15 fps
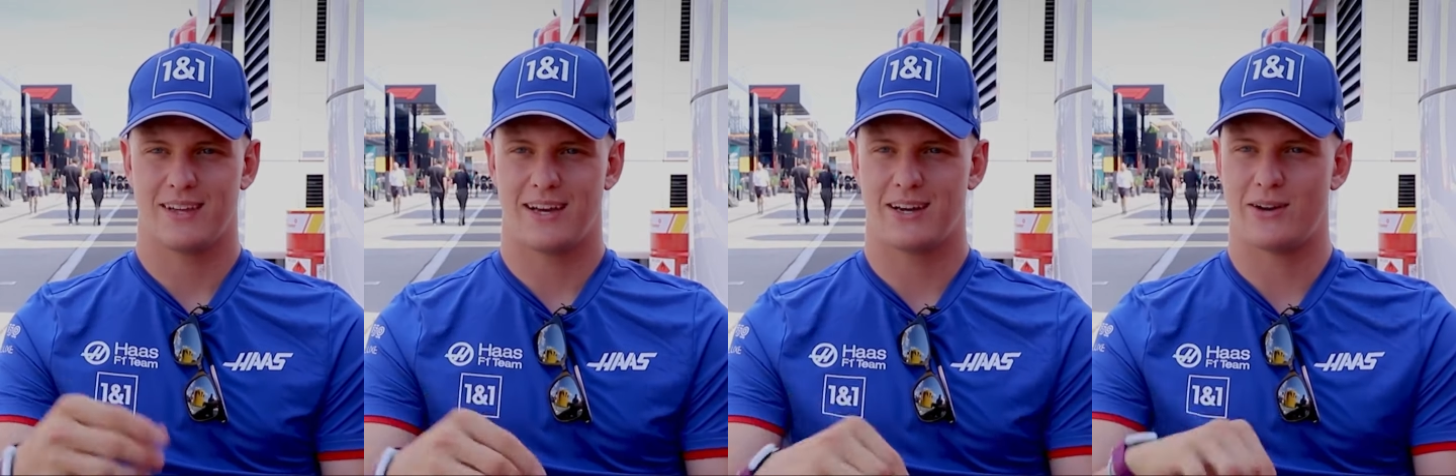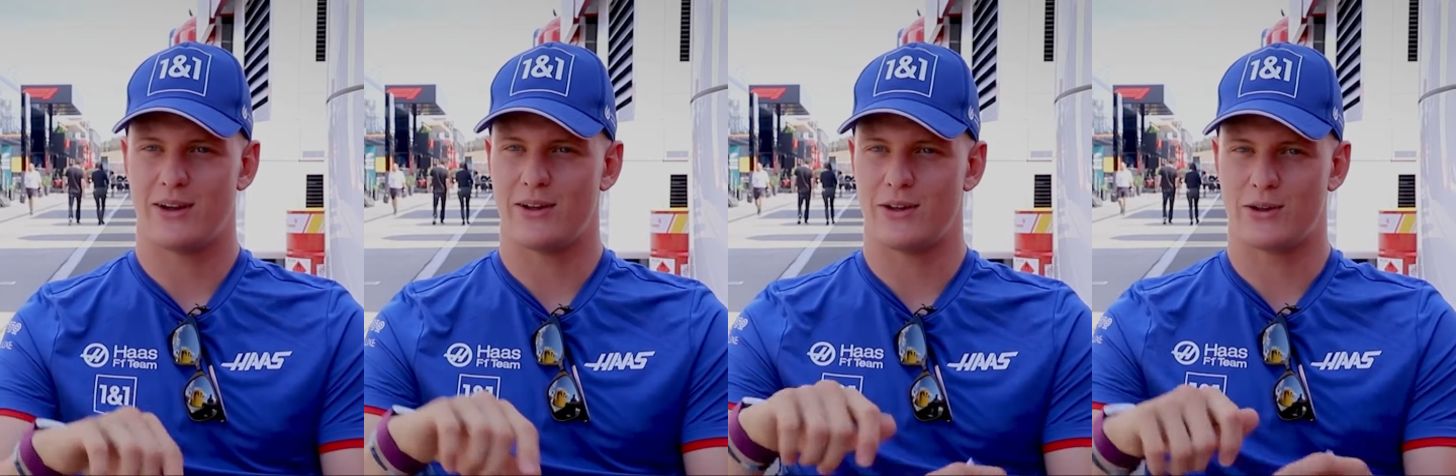
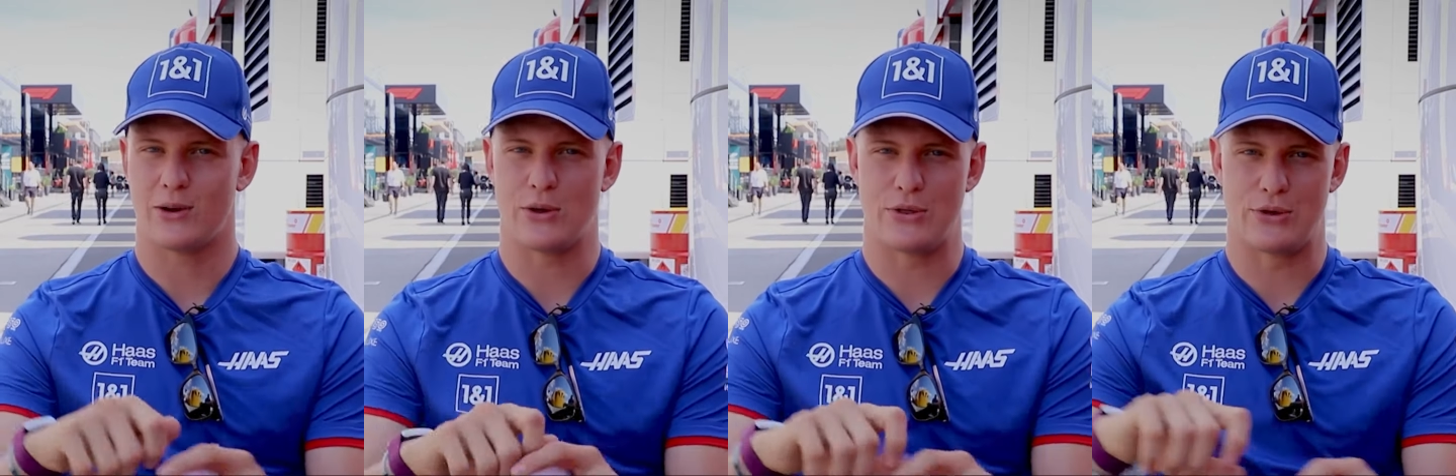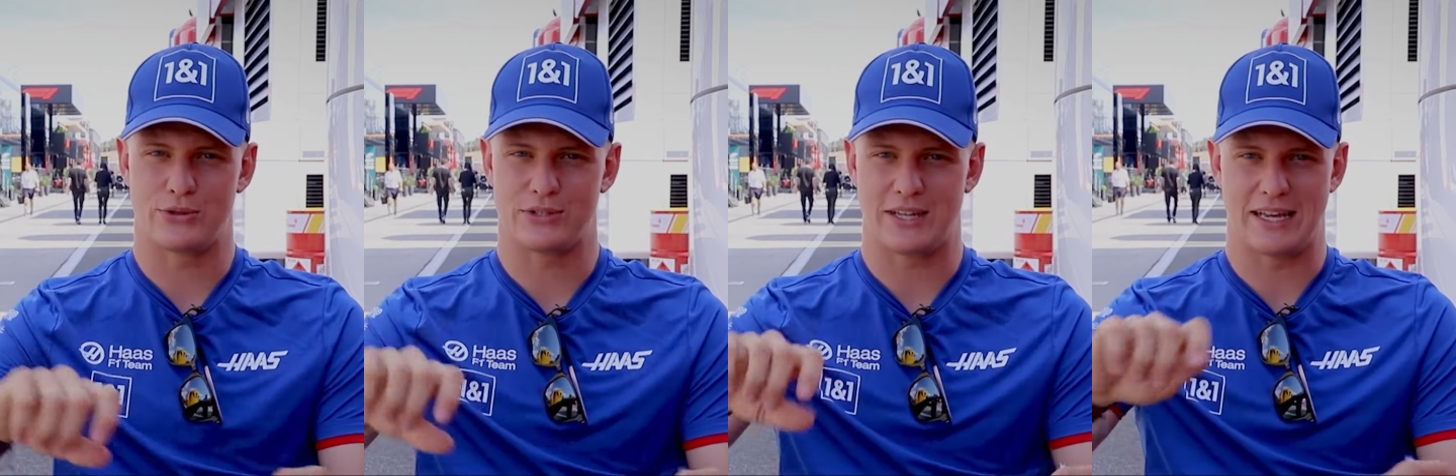don't know how you call
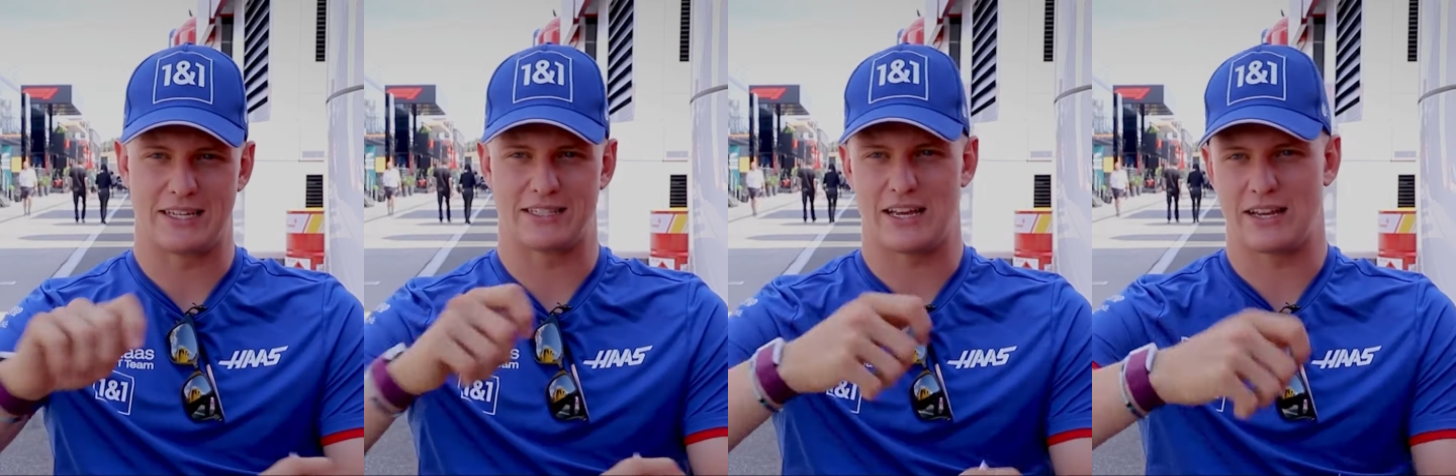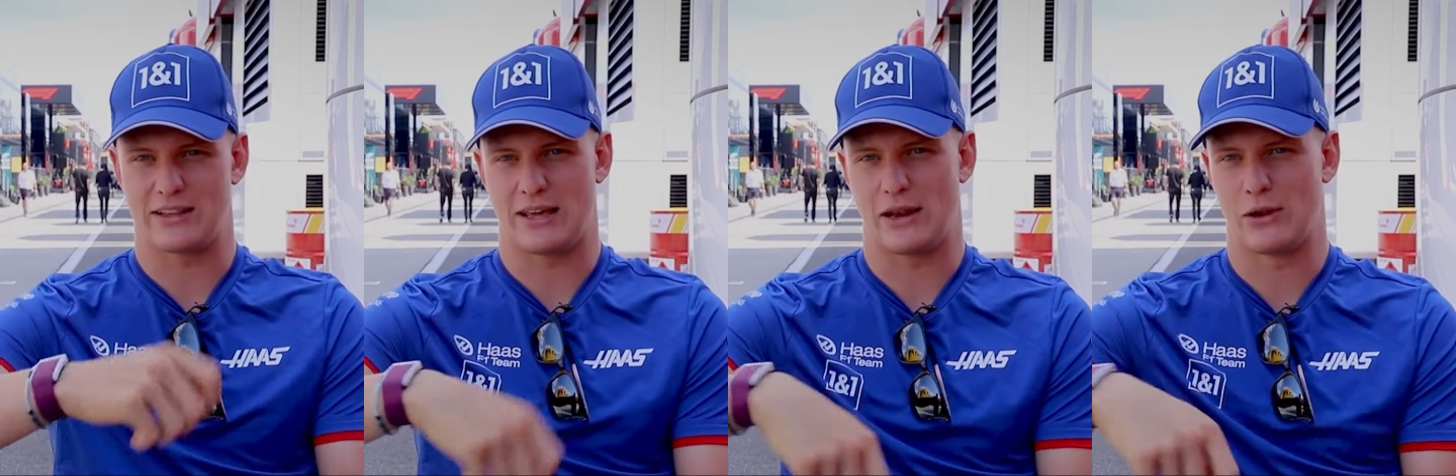those things.
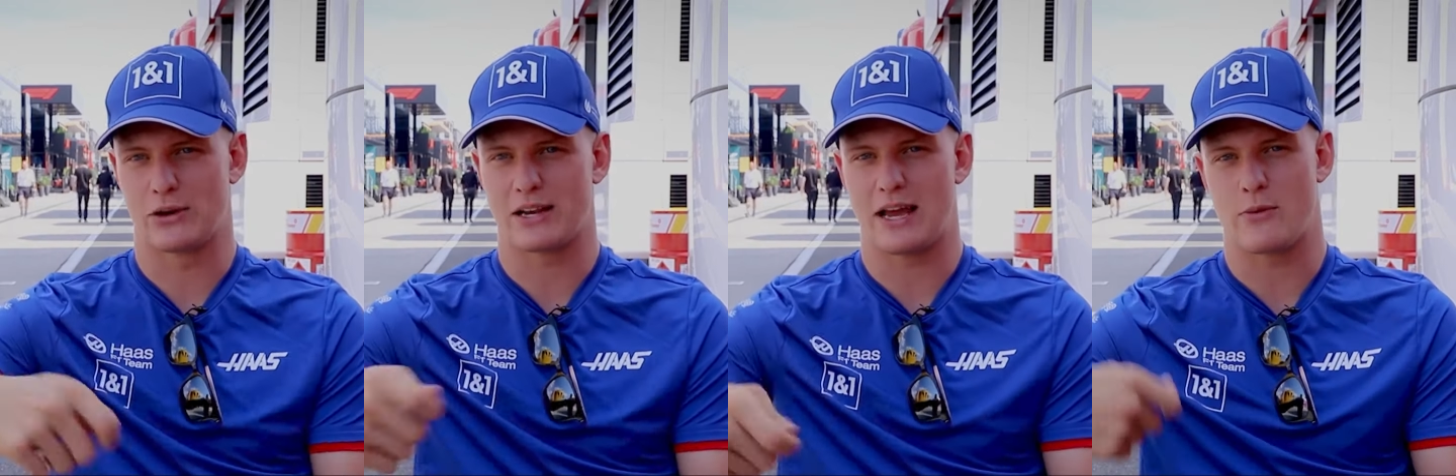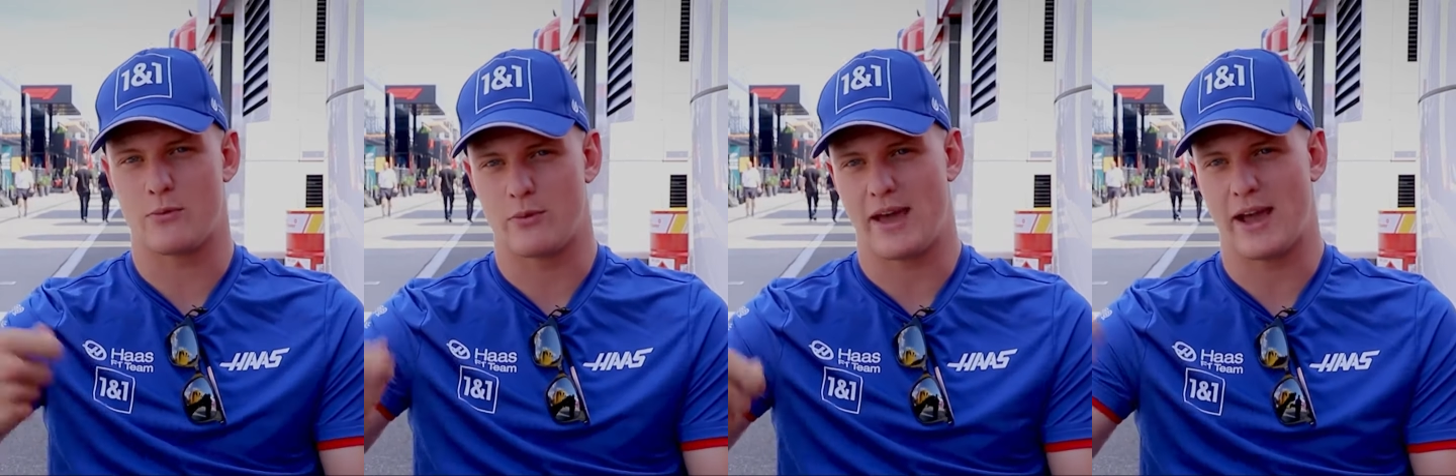They look
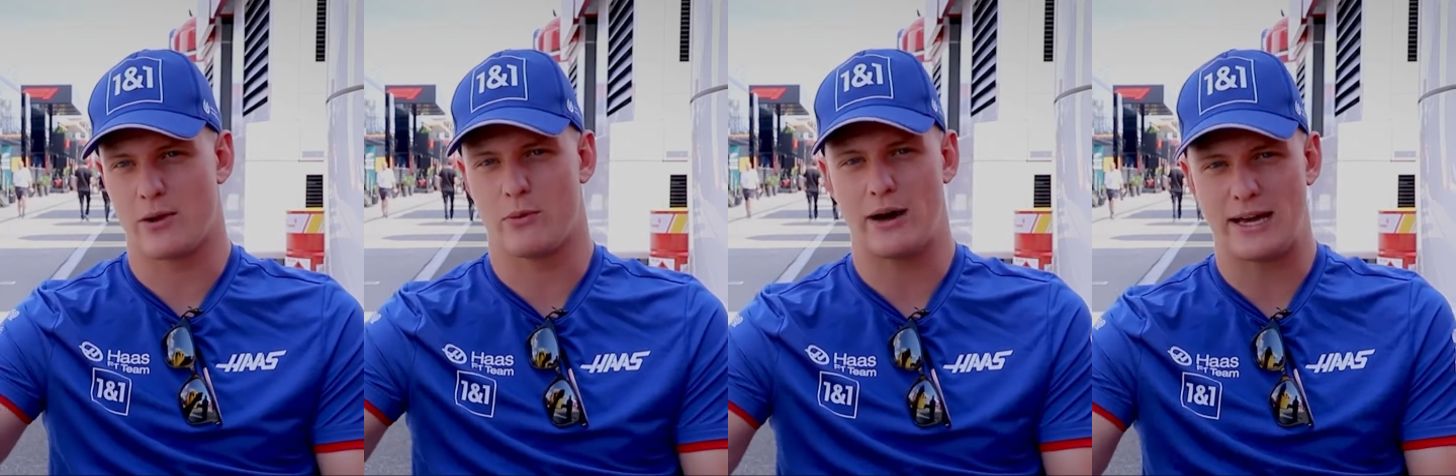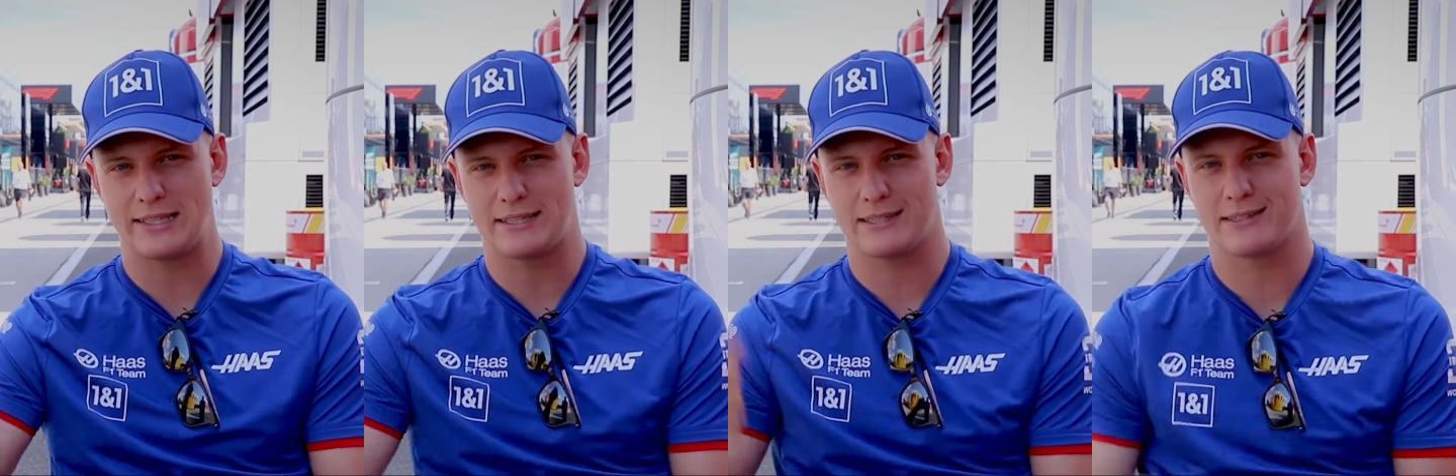like egg
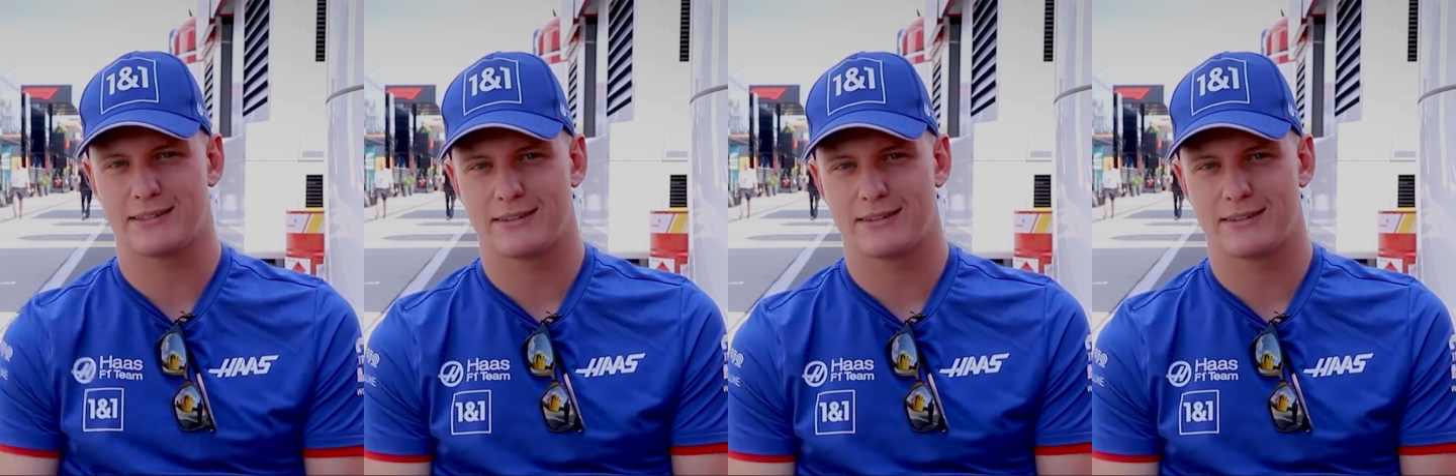white.